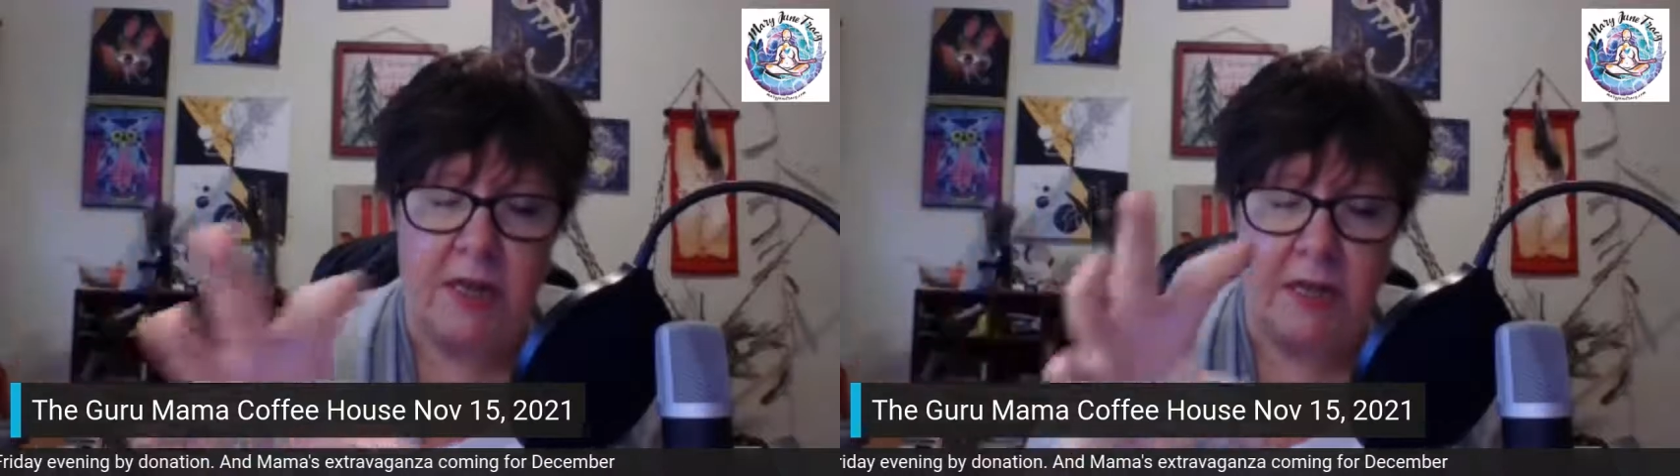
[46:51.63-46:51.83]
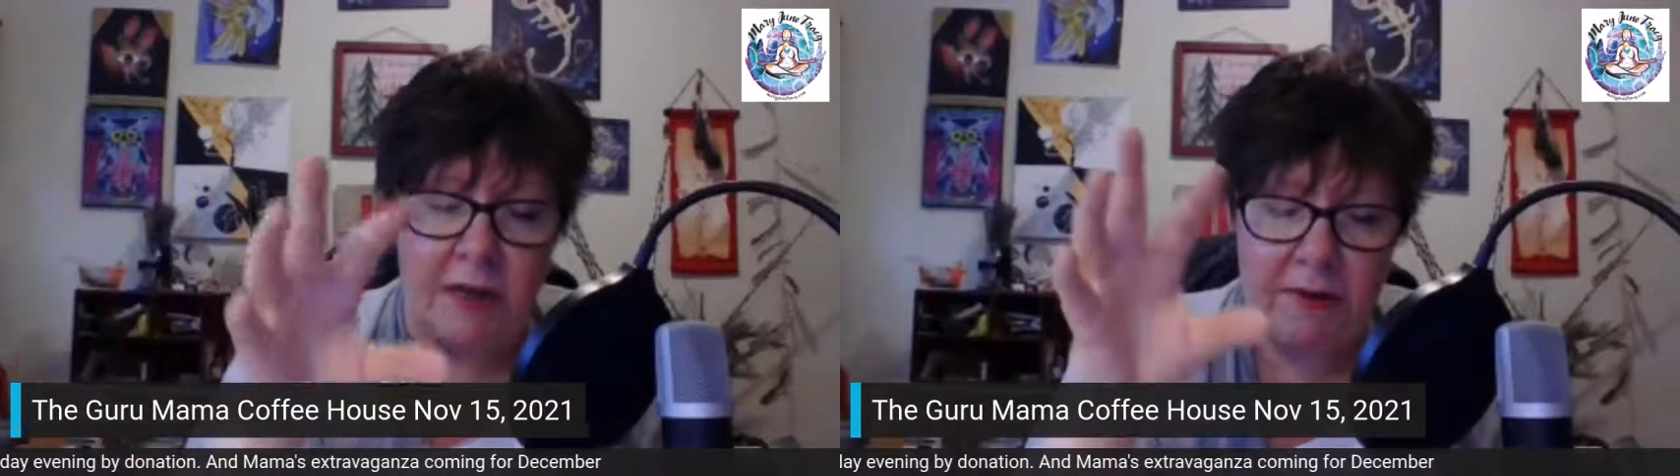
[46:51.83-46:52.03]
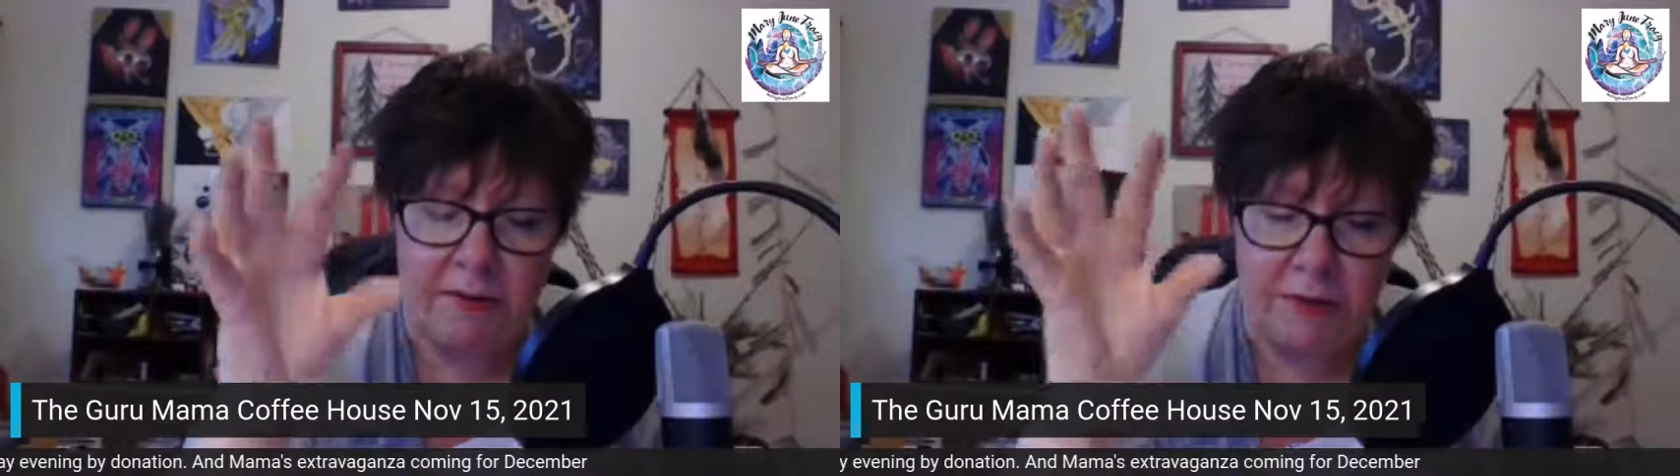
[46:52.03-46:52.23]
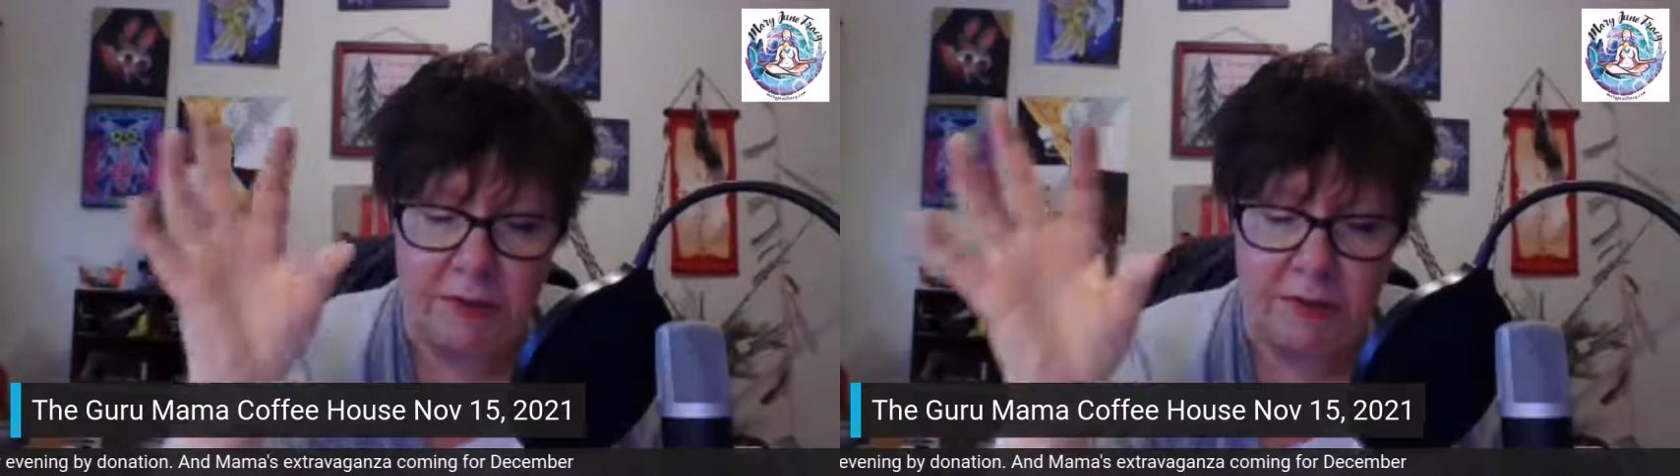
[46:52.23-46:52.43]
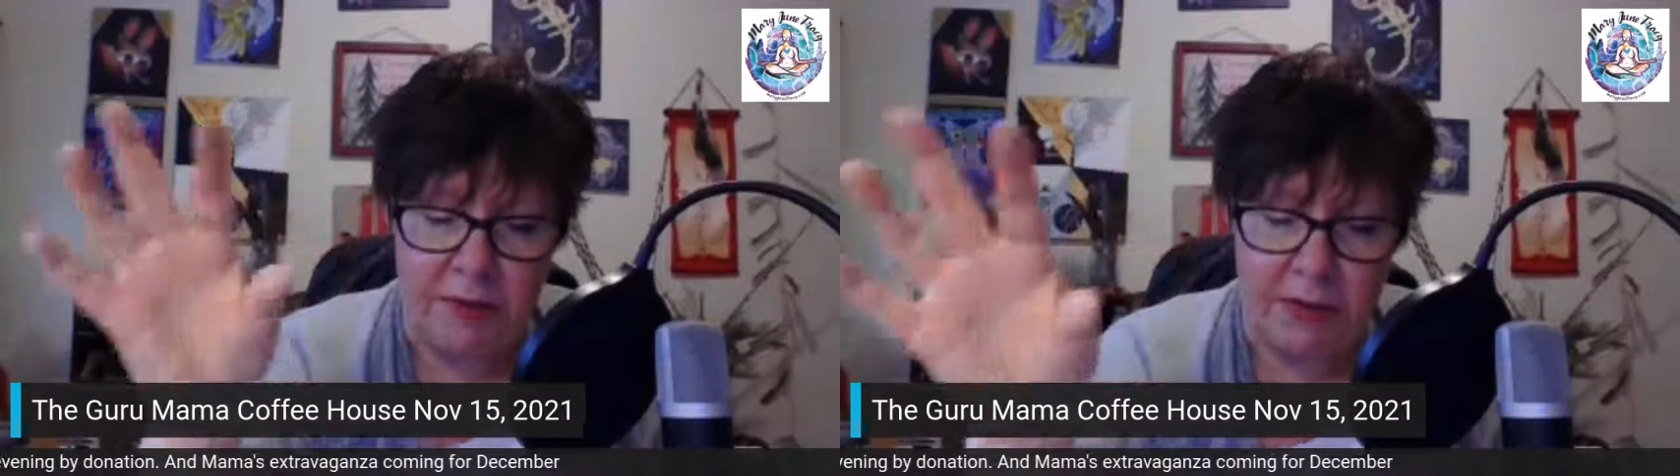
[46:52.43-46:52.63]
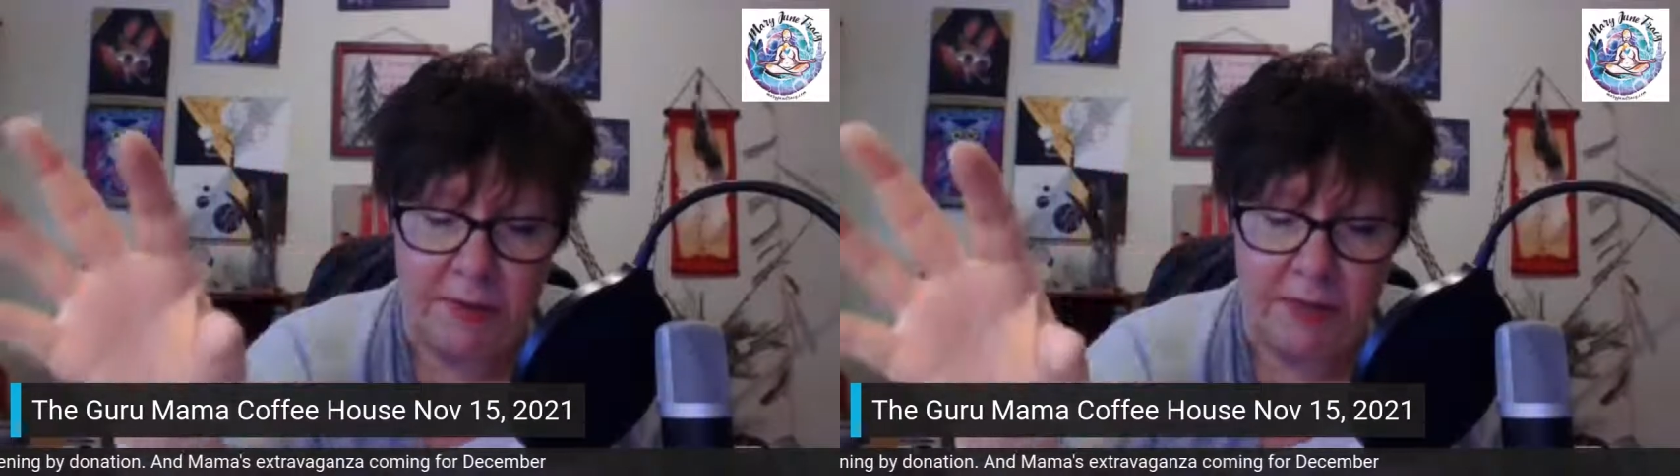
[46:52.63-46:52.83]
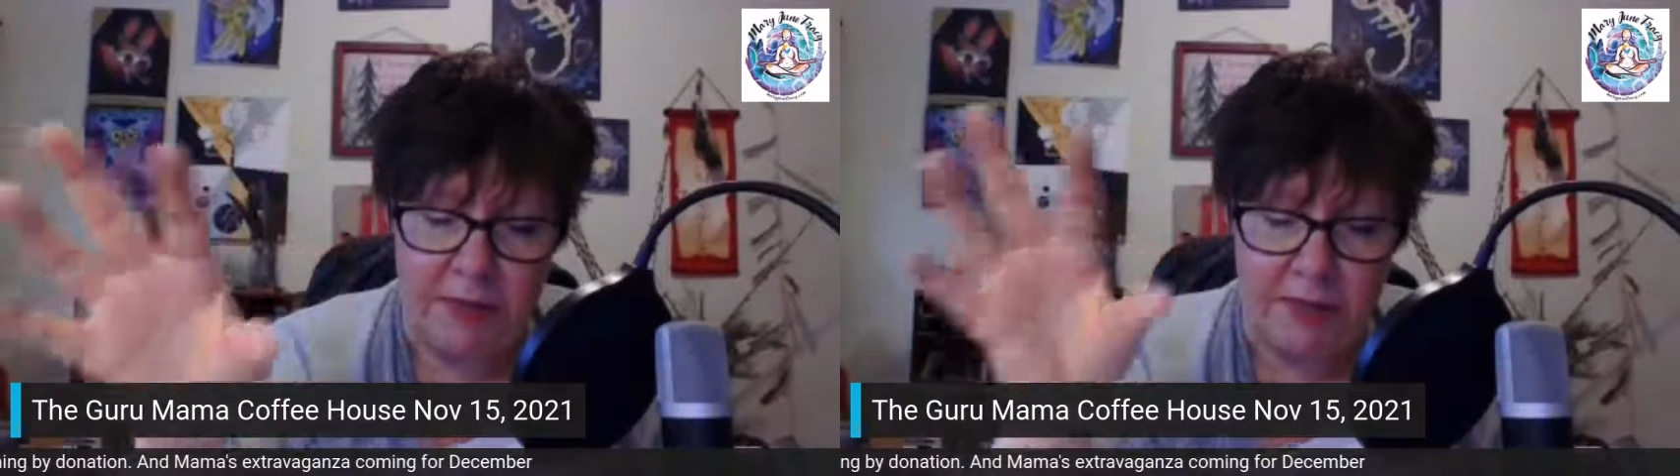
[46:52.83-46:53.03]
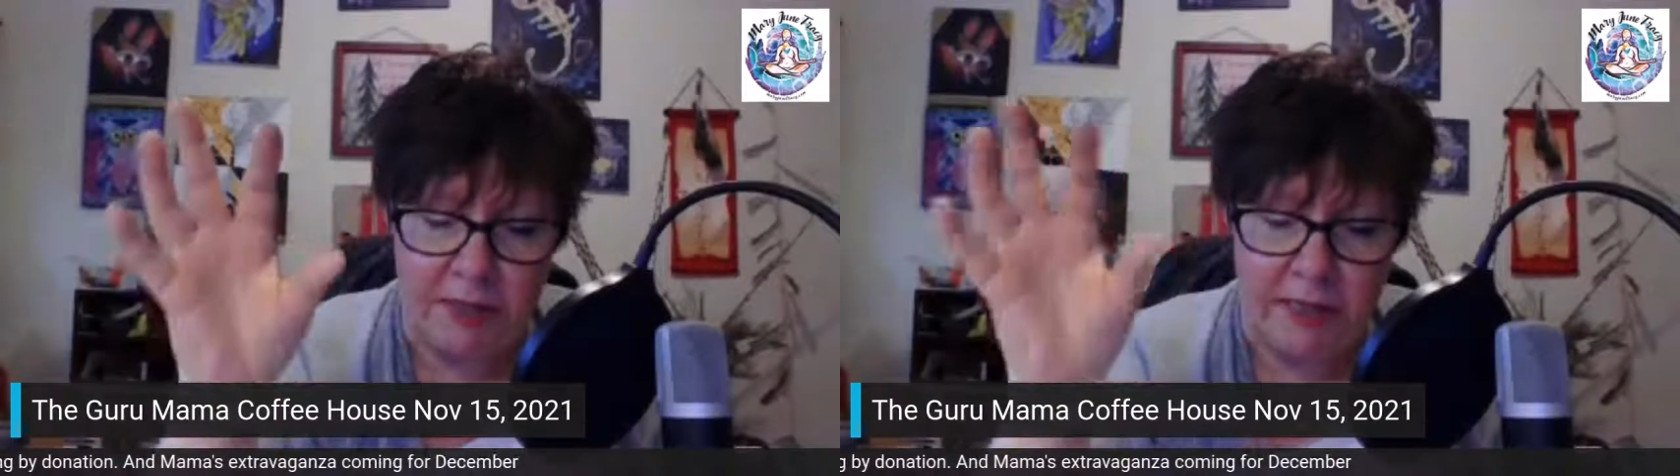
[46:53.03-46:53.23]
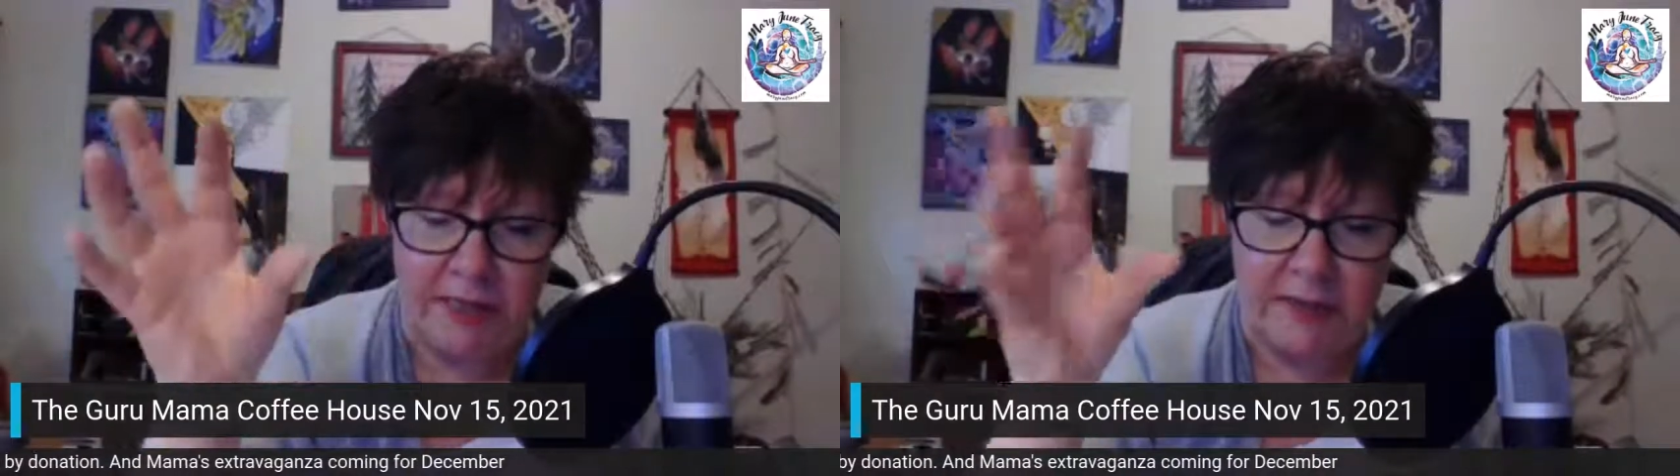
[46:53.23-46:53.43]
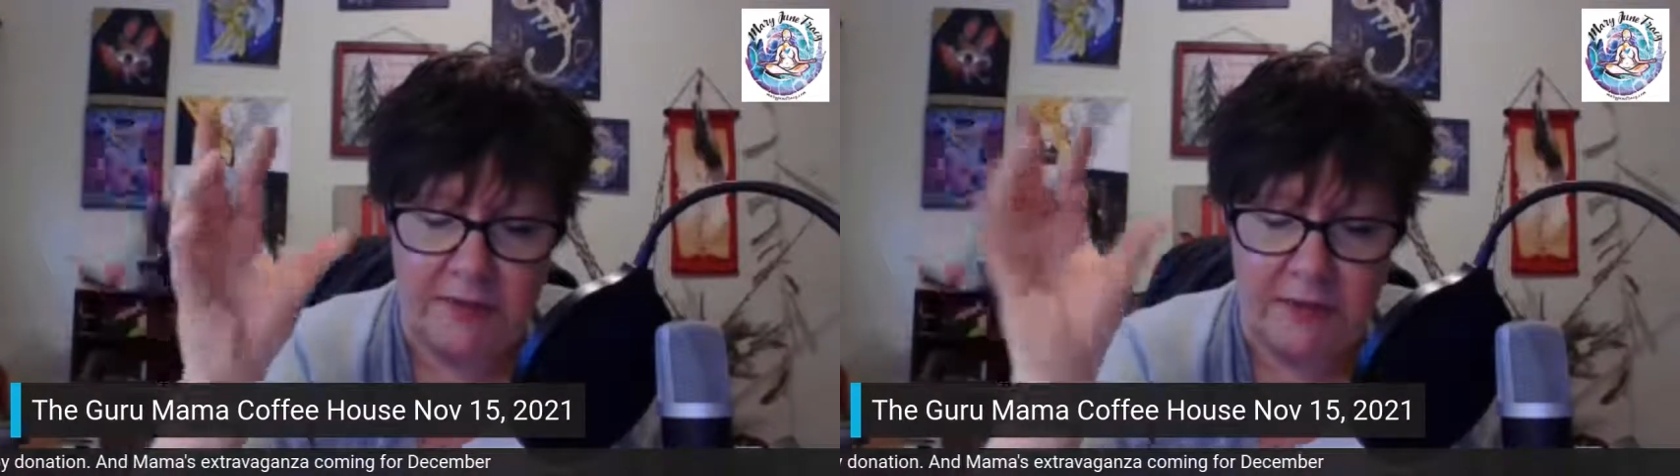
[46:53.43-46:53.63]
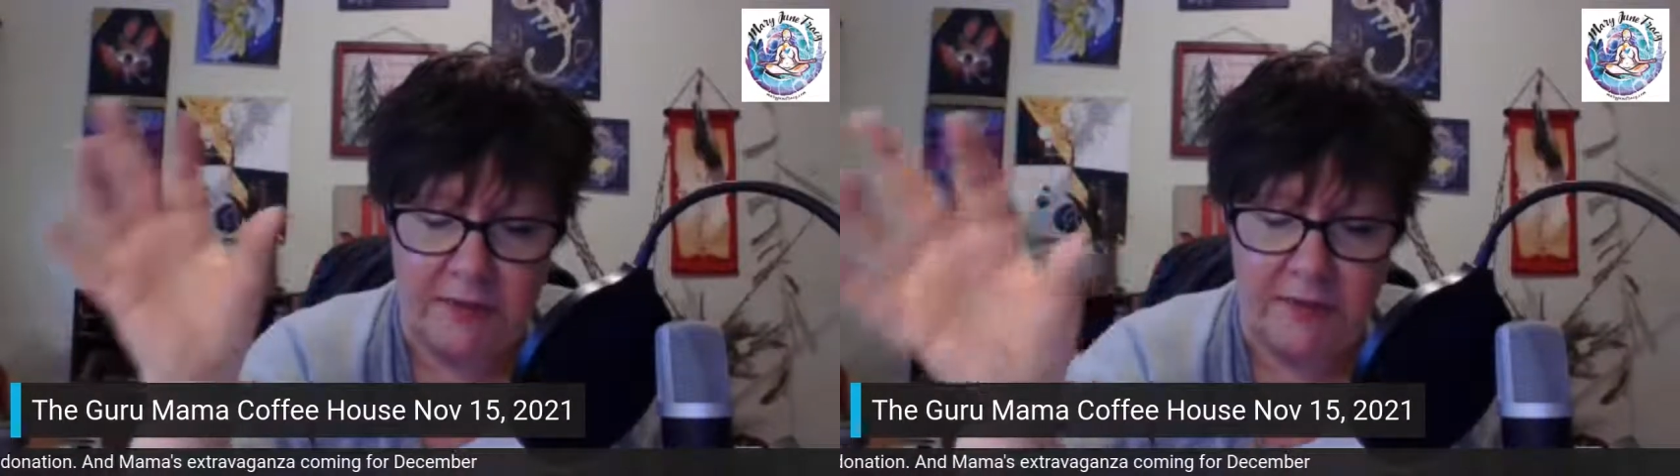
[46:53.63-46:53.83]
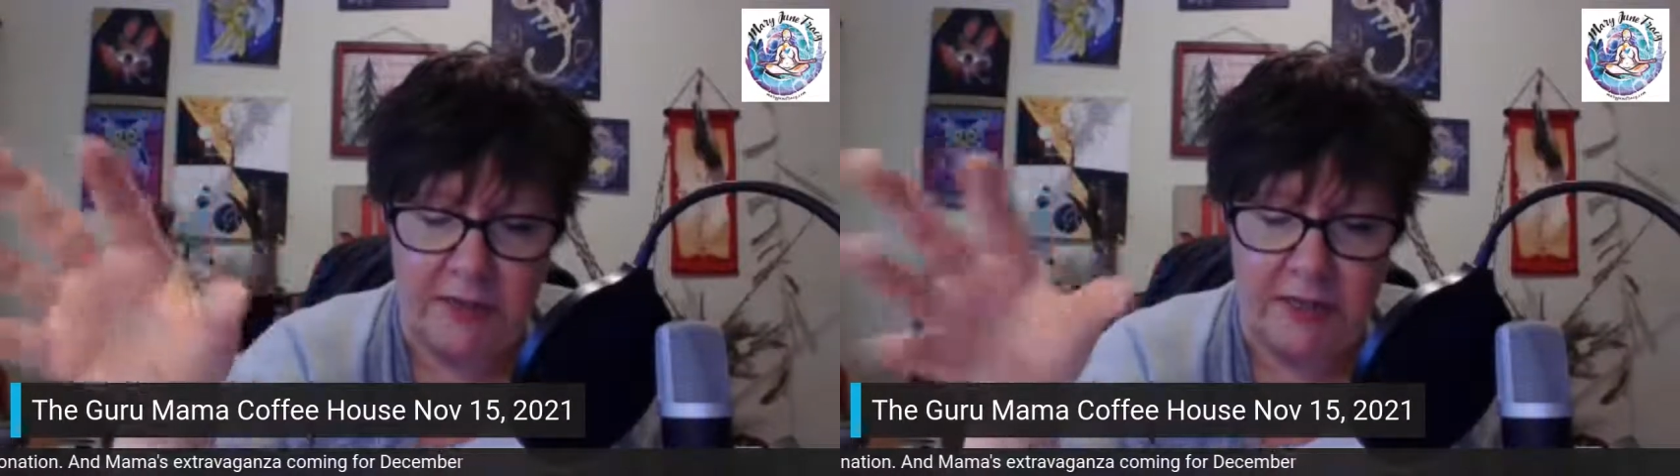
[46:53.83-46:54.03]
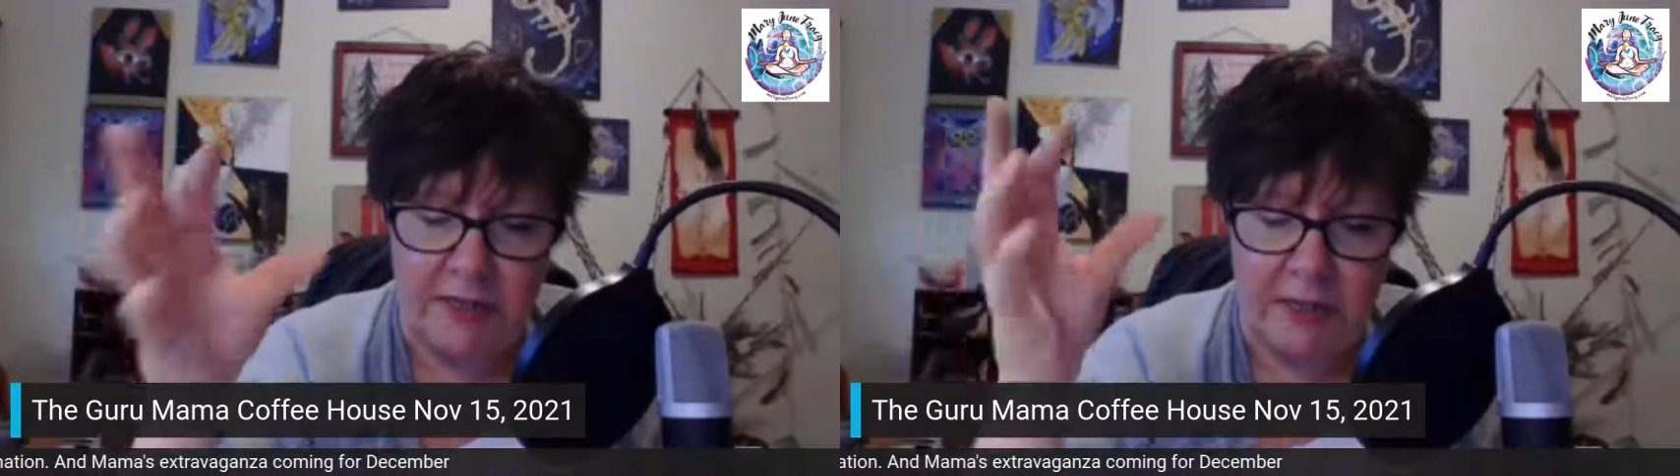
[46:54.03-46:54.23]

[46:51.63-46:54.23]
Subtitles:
Allowing for you to come into the light of the divine